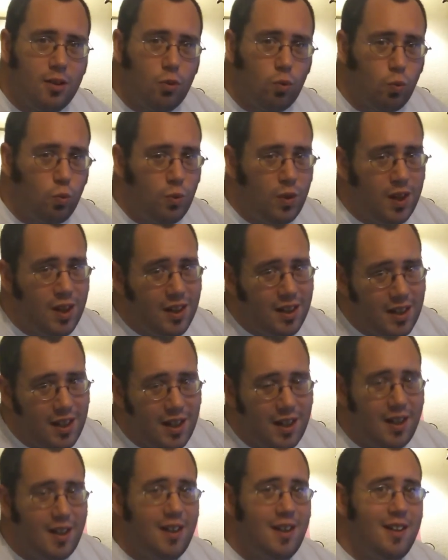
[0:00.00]

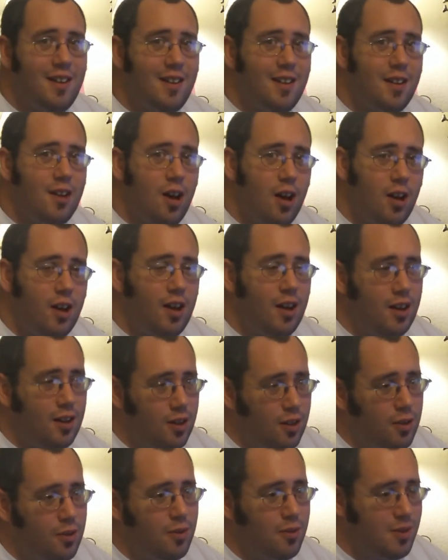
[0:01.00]
really all you
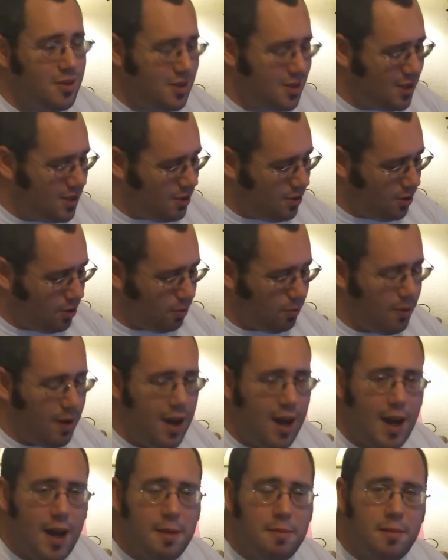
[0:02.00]
do is you do the
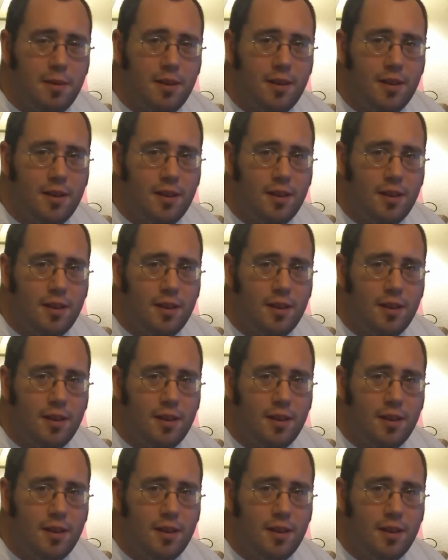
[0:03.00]
RAM,